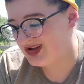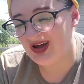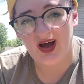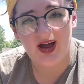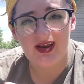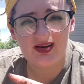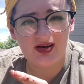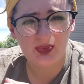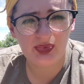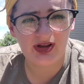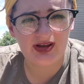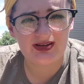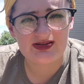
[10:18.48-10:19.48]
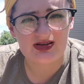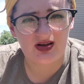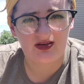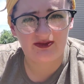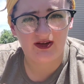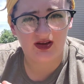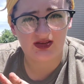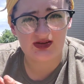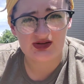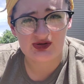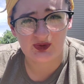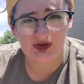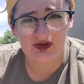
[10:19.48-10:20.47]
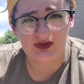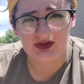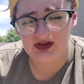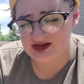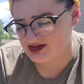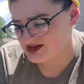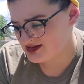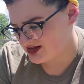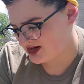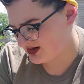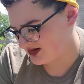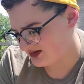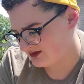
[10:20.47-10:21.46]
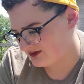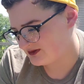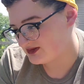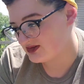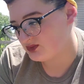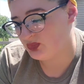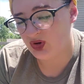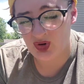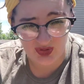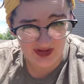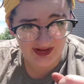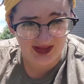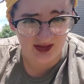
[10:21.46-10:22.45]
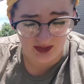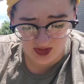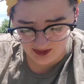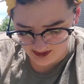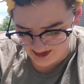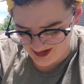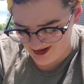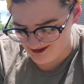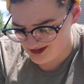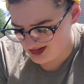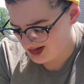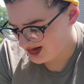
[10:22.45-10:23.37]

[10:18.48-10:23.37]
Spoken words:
cut plants off at the soil instead of pulling them all the way out